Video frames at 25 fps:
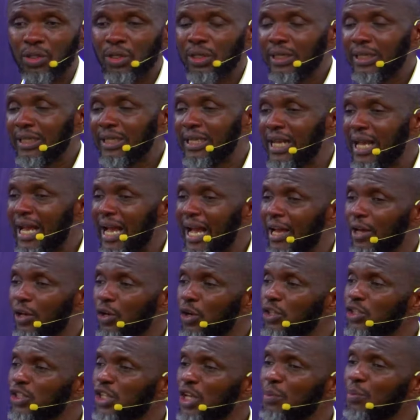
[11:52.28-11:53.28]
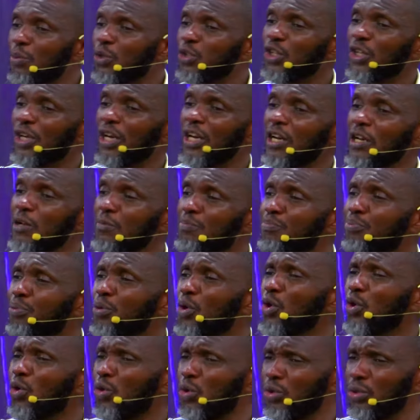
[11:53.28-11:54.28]
They are not emotionally
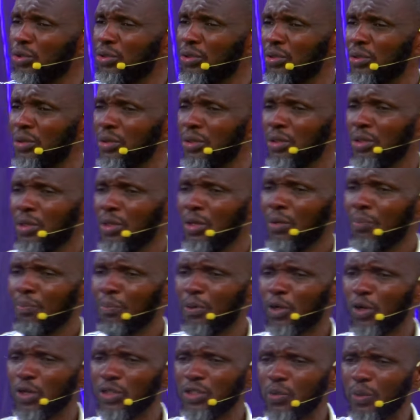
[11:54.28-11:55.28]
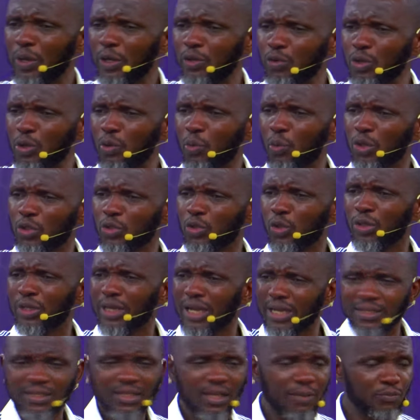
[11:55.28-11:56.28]
broken because they were doing what God
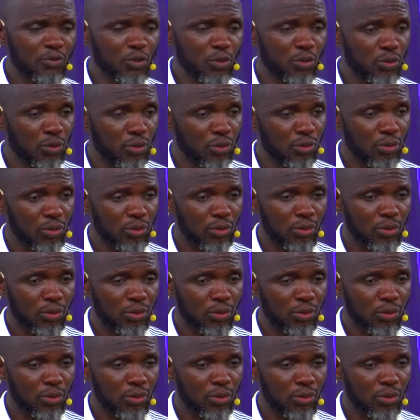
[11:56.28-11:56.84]
asked them to do.